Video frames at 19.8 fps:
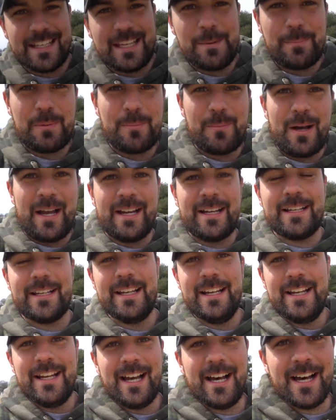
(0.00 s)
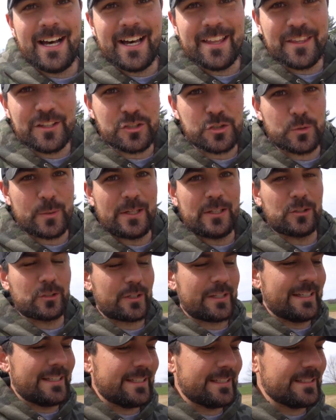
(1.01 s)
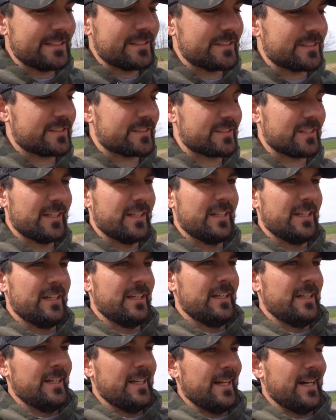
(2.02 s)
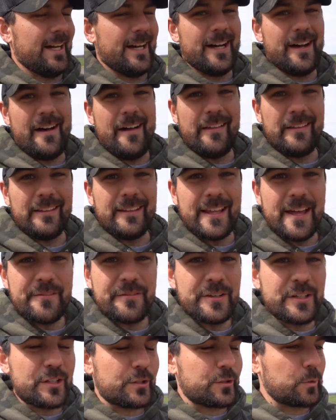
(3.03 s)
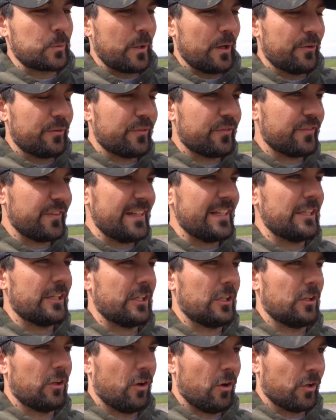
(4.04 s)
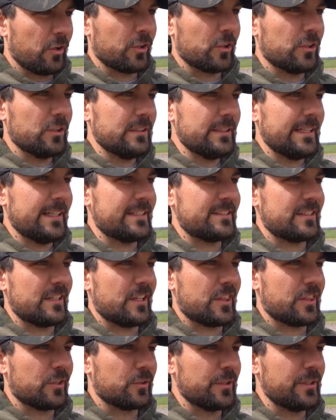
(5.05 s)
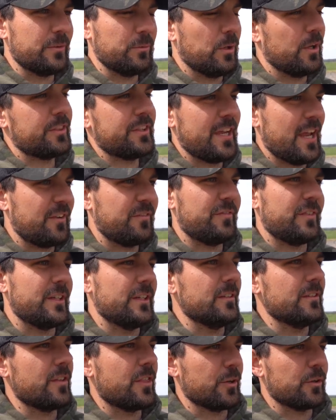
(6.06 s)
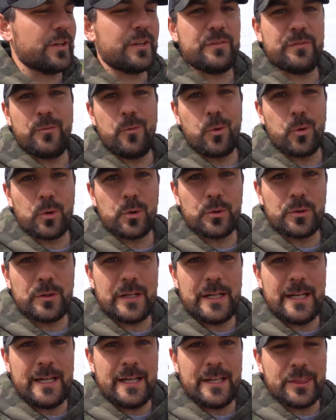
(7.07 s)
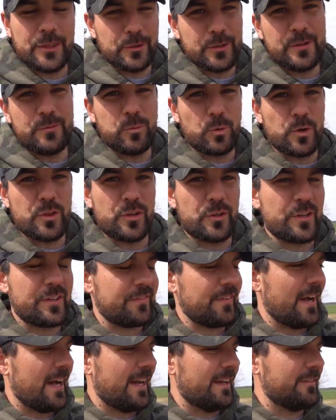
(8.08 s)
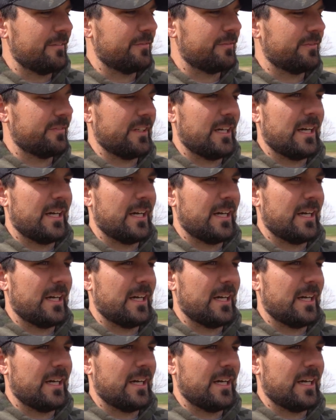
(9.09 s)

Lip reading: keep in mind, the trailer is 11 to 12 feet longer. It's a 34 35